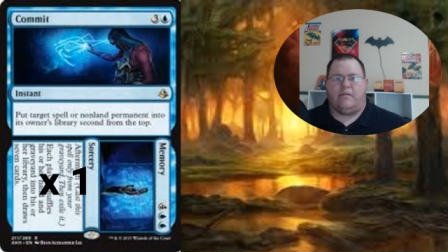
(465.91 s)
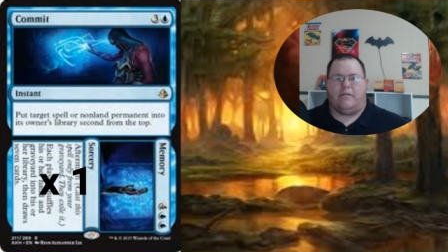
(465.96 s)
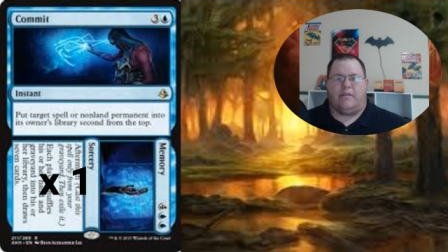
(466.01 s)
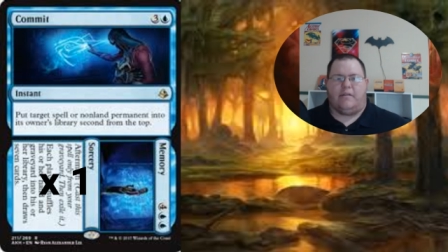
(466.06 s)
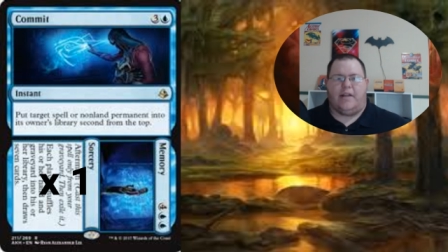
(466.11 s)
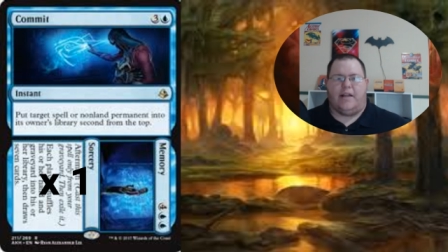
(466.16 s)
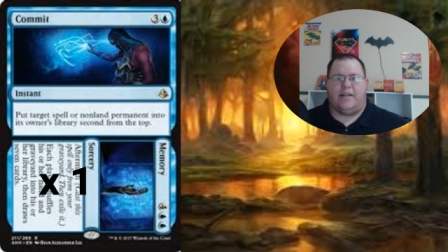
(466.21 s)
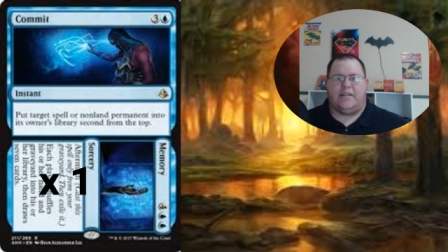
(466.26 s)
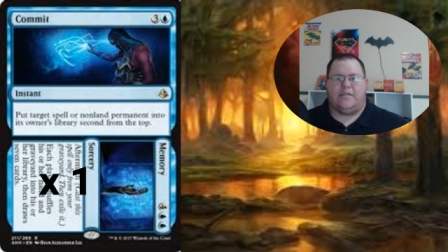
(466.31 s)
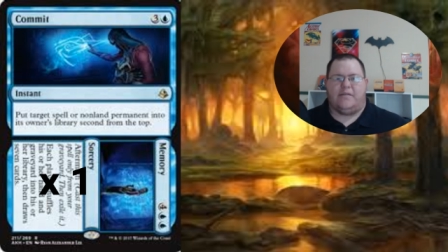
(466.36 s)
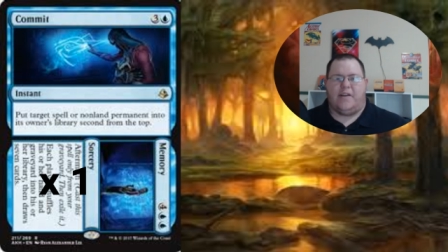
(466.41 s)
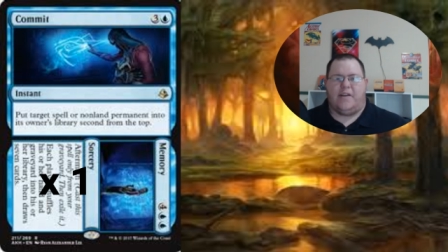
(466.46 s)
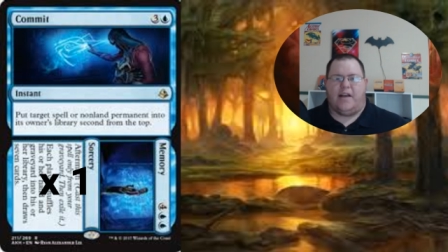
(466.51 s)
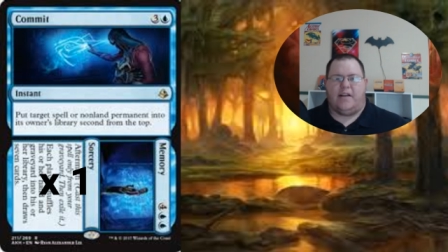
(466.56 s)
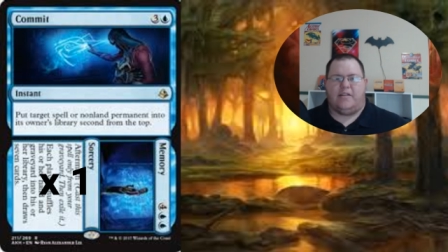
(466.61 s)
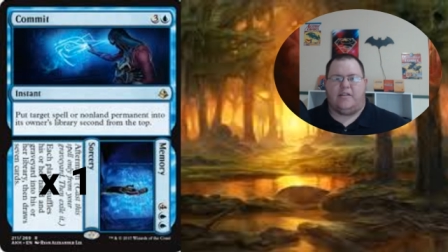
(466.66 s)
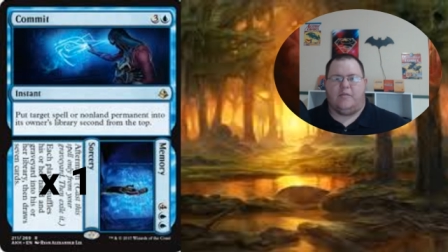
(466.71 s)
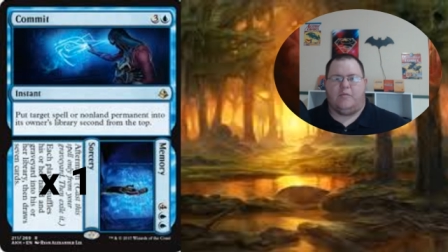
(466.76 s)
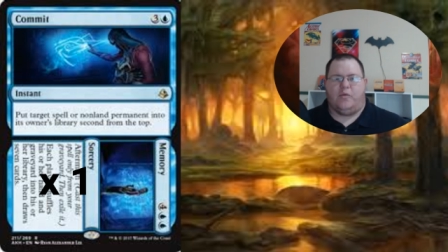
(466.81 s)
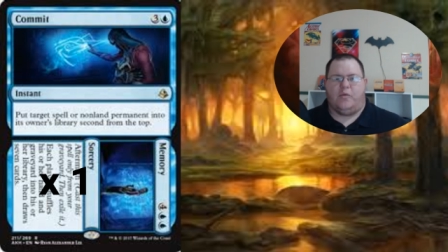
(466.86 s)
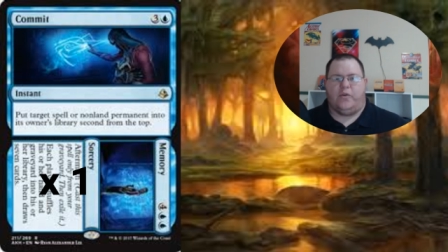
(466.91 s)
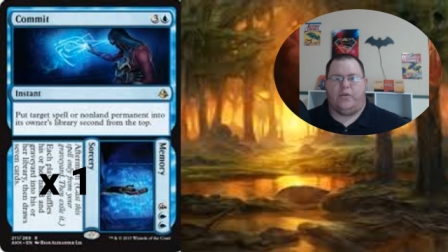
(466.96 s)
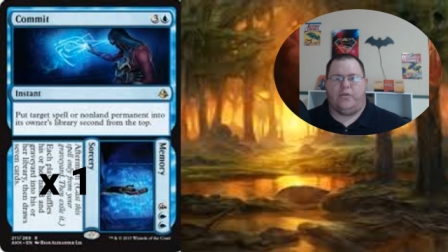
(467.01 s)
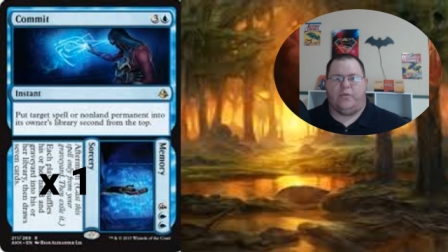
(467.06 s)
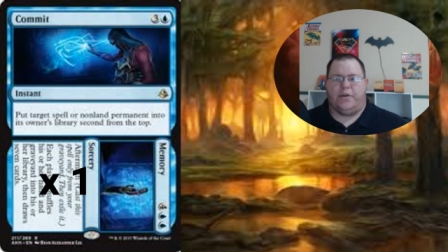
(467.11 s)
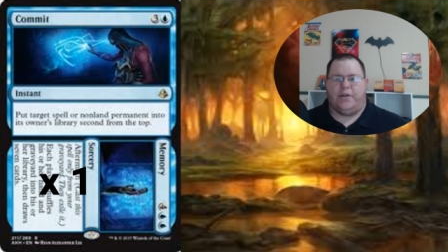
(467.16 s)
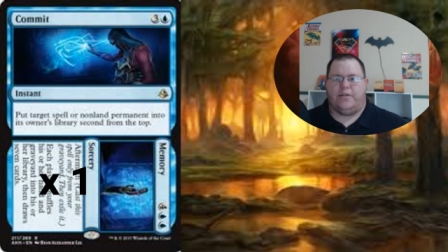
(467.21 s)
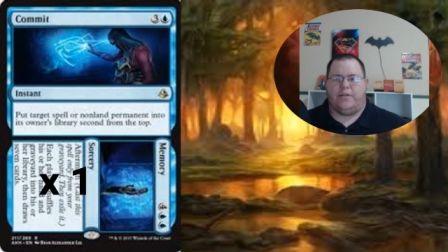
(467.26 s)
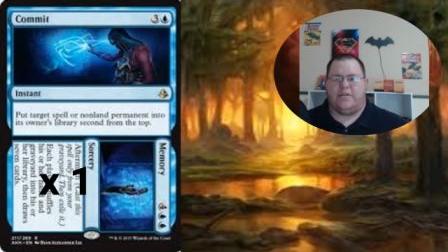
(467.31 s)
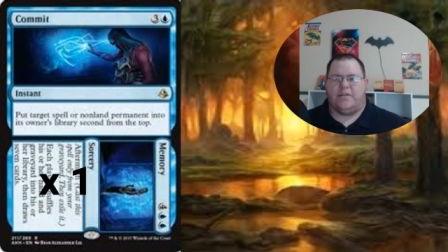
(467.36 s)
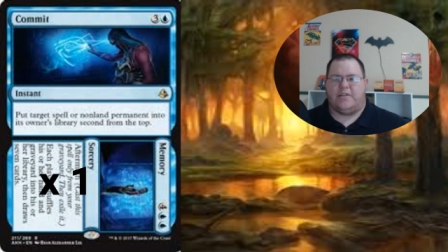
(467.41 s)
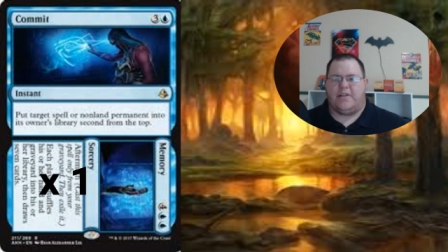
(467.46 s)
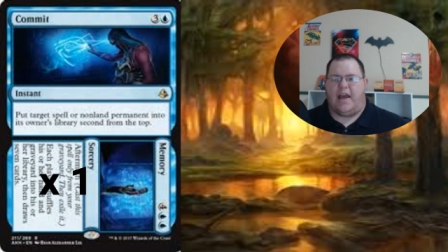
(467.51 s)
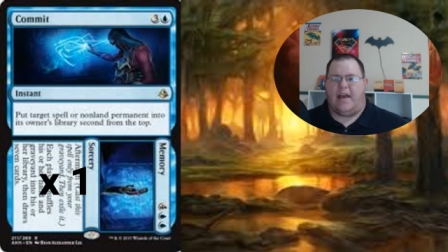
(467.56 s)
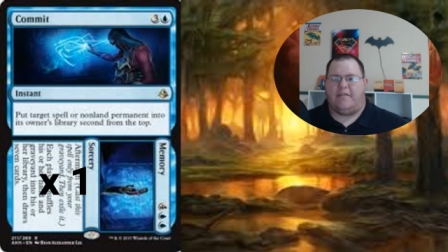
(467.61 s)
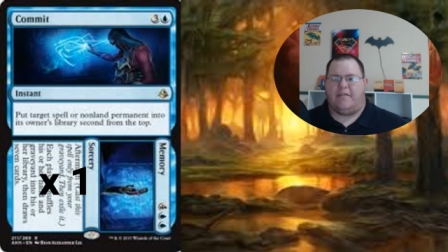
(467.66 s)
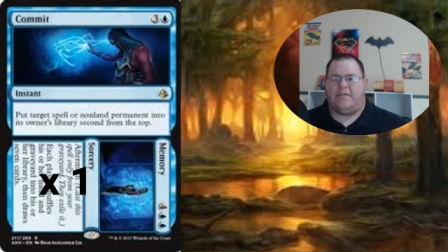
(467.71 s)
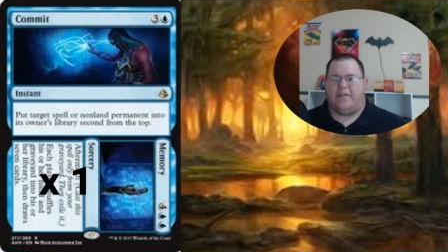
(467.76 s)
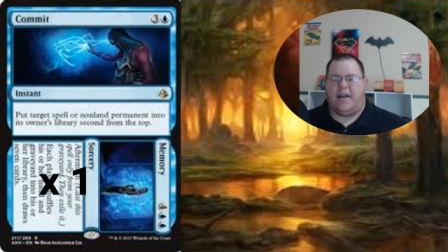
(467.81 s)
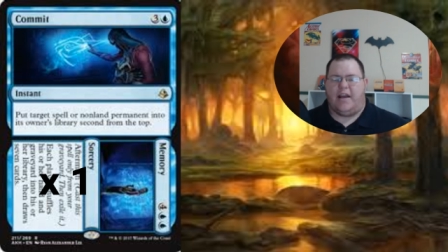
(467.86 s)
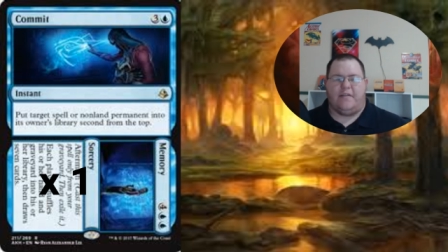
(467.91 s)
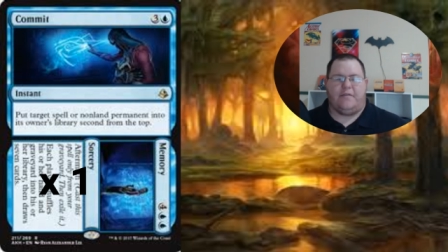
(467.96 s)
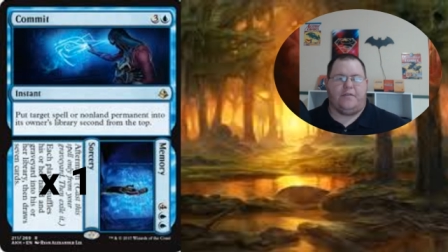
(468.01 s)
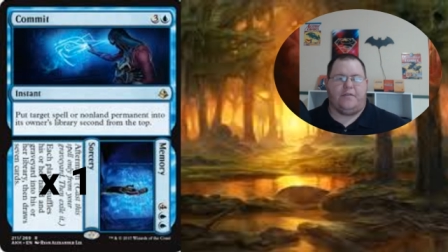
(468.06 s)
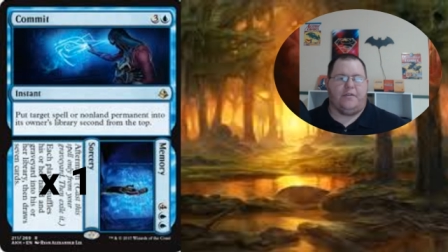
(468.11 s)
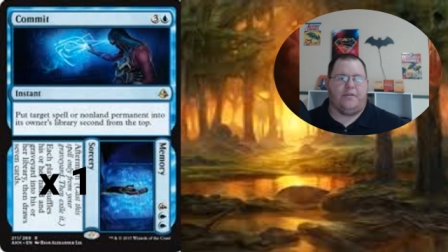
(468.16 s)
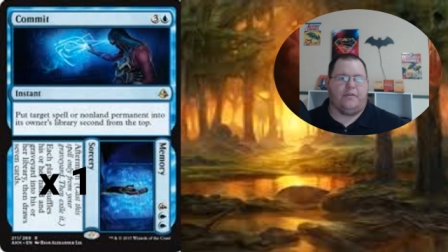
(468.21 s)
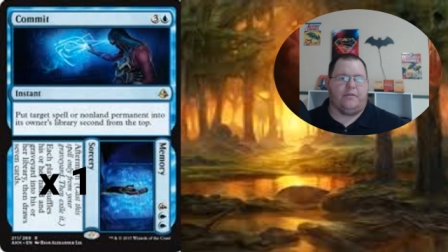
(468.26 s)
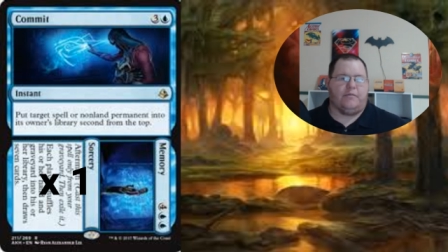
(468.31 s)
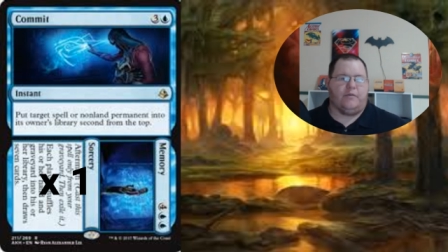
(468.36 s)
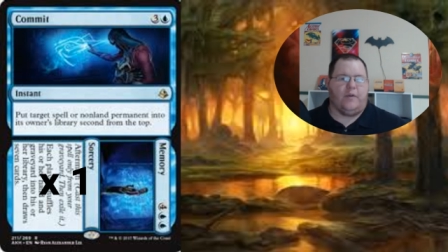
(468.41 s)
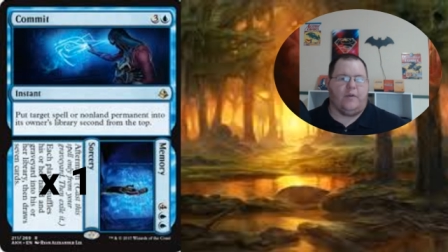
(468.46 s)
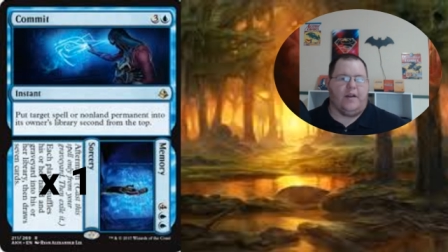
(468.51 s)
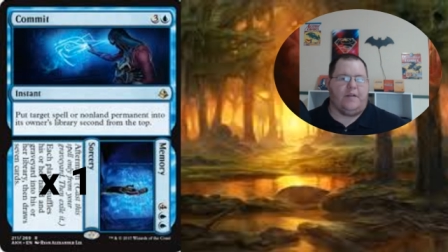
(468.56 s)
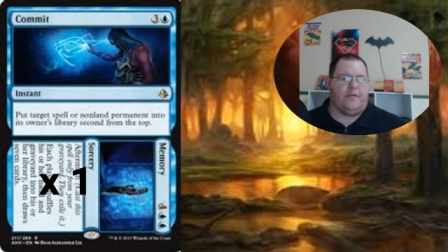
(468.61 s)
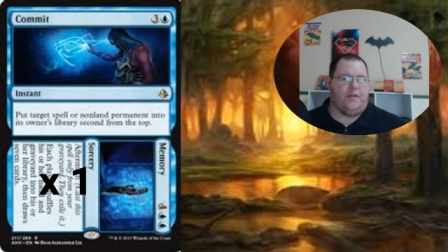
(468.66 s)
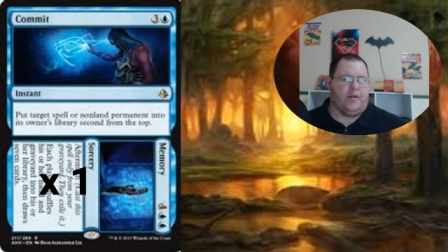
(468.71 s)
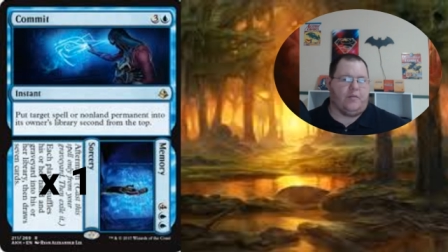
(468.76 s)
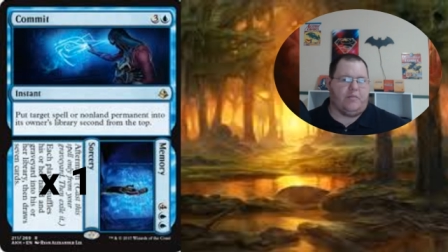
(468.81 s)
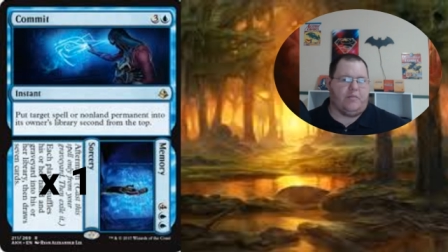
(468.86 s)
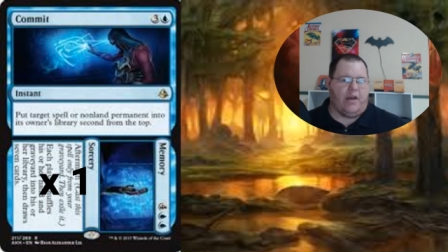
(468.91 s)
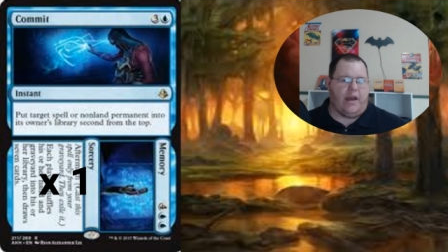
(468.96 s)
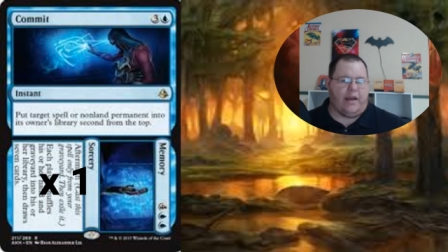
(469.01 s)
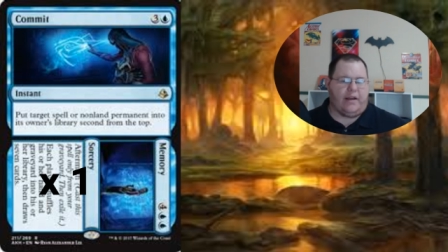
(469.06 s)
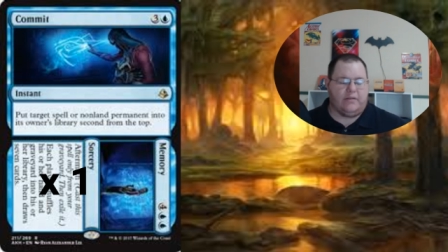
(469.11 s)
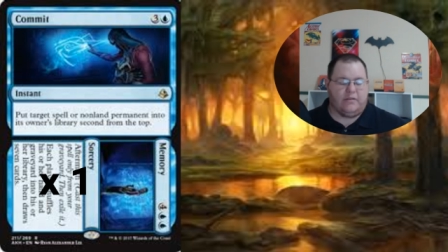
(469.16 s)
things have gotten to the point where you just have to have your graveyard back.